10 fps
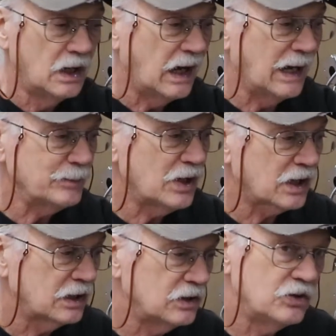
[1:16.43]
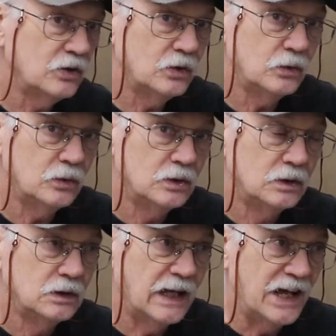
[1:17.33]
I'm not going to do
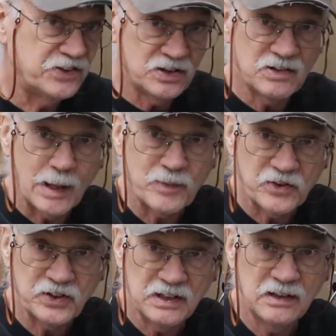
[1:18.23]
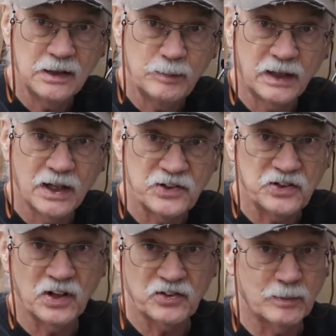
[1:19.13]
as in-depth as he did because he
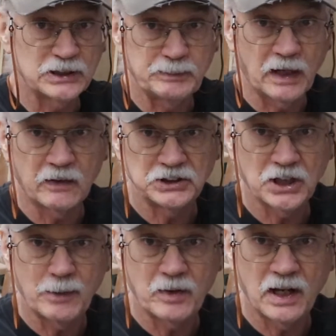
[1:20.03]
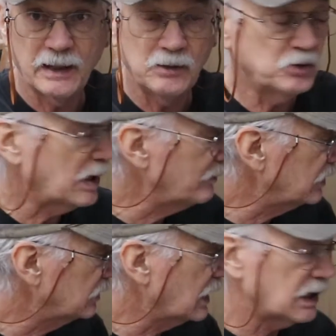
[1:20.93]
does a much better job than I do. I'm
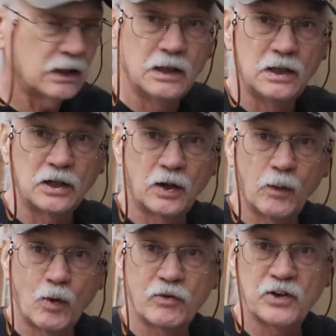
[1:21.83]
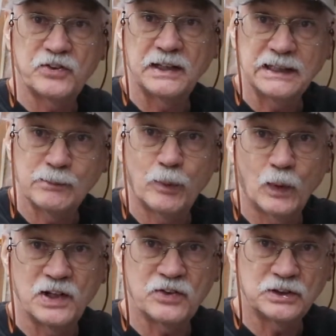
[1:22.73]
going to kind of go over the salient
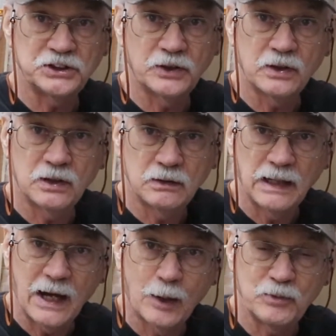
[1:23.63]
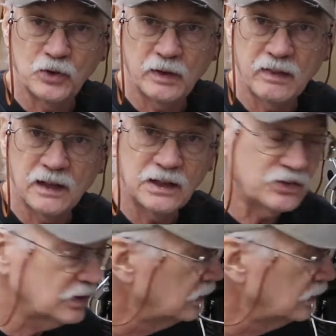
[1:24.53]
points and show you how I'm doing things.